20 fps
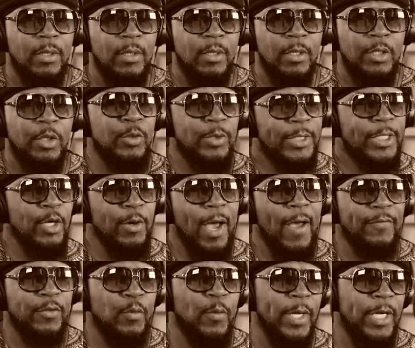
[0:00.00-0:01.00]
you still have
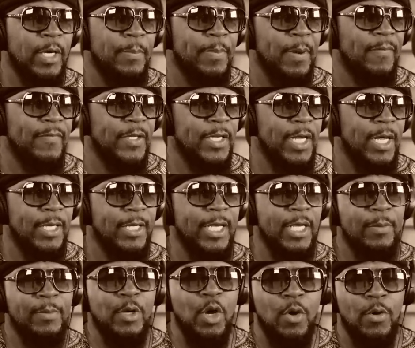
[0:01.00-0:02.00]
to wake up every day and
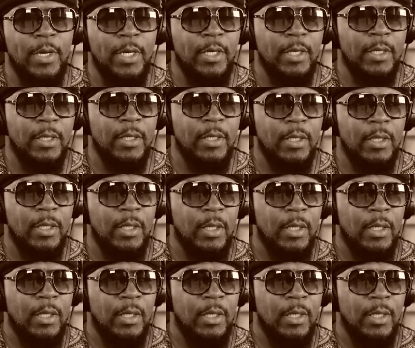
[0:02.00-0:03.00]
keep going.
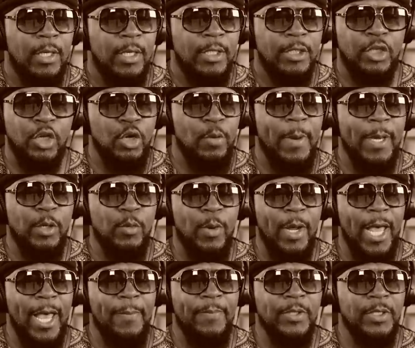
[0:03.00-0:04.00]
So no matter what
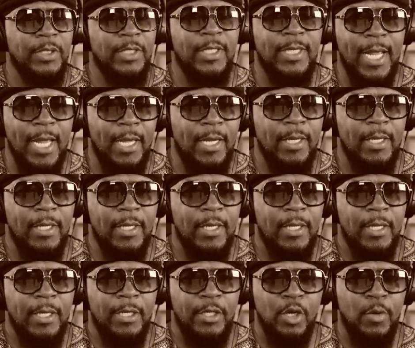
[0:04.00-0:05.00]
happens today,
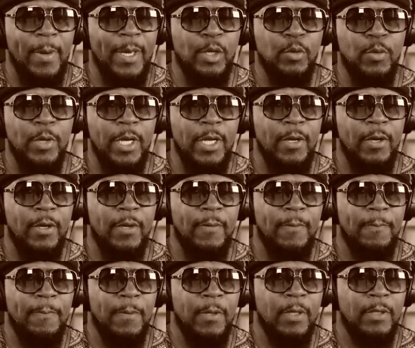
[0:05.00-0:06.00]
no matter what
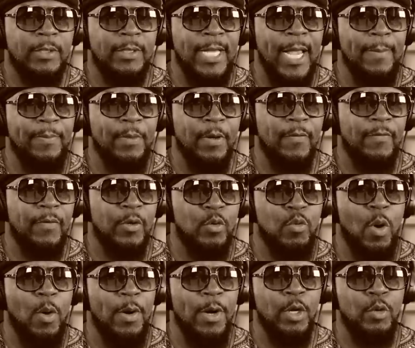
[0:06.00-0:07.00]
type of
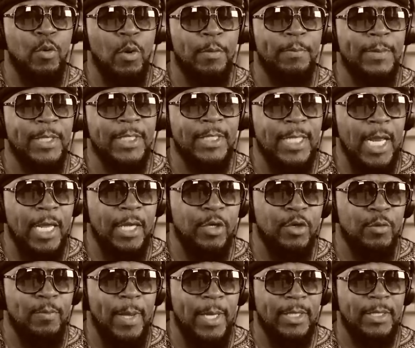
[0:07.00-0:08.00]
quote unquote mistake you
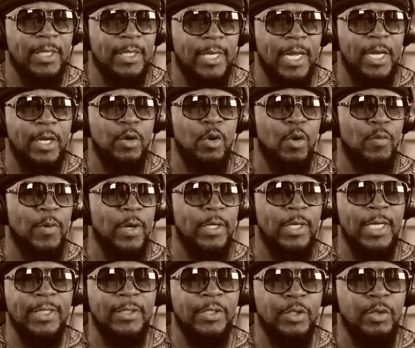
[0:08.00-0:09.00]
make today or what
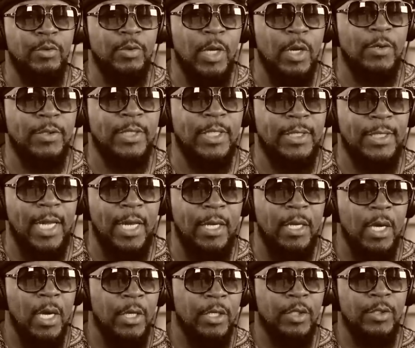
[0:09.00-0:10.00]
lesson you learn today,
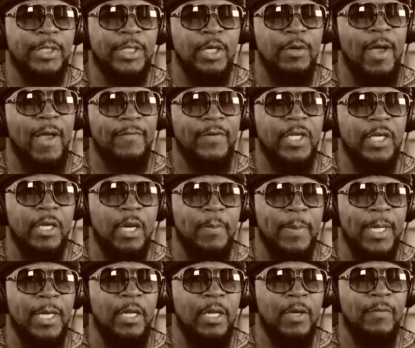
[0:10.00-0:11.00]
you still have to get up
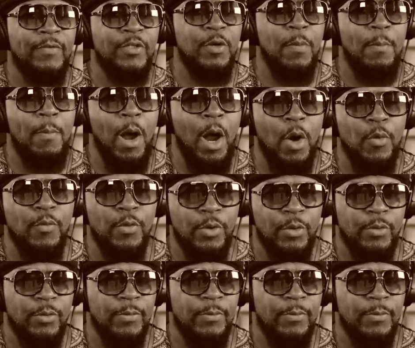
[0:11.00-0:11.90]
and live tomorrow.